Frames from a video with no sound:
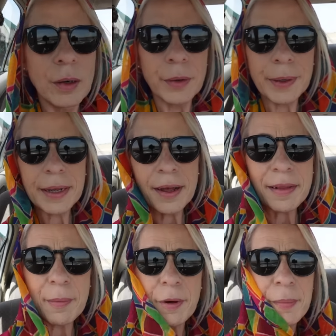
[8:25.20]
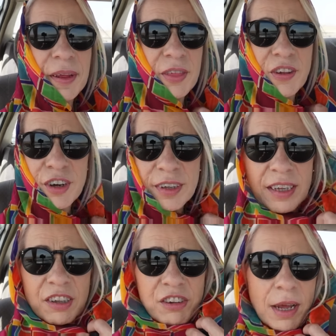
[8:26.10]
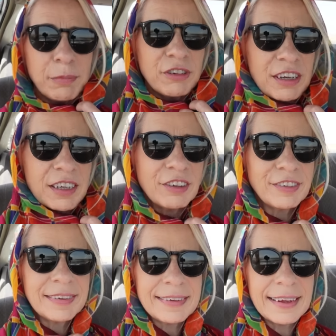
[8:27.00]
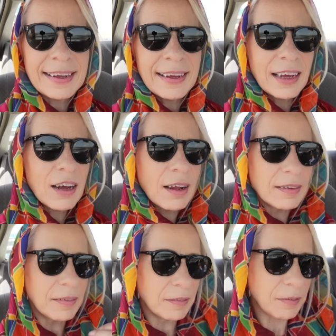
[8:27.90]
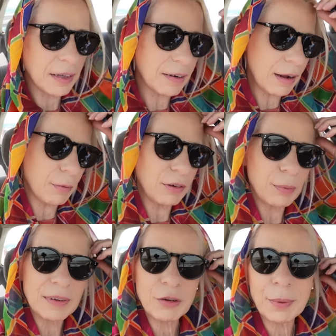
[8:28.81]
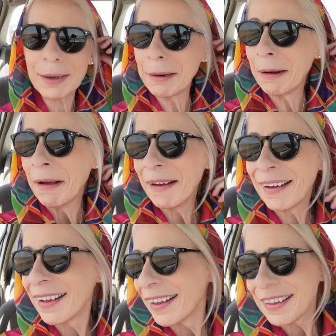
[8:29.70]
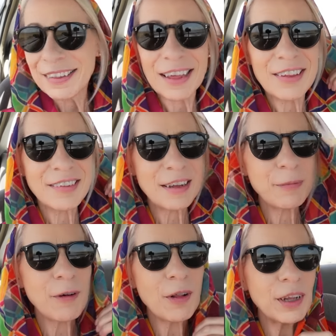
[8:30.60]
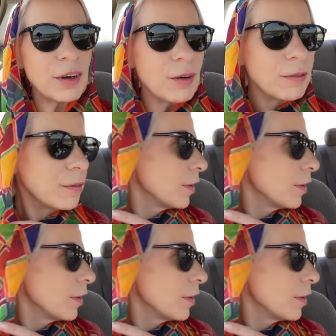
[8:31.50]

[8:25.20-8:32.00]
All right, guys, I'm on my third hijab change today. I can't figure out which one to wear. The others keep falling off.